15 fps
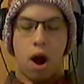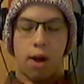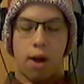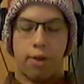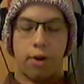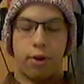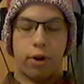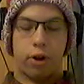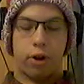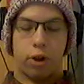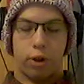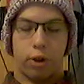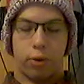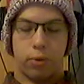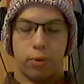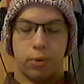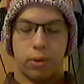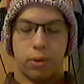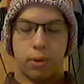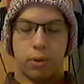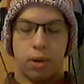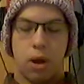Other
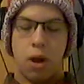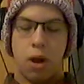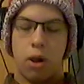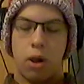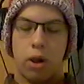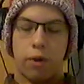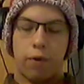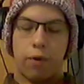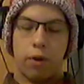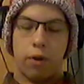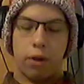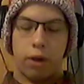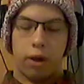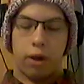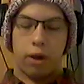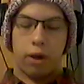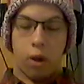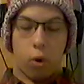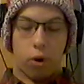clues. Look for little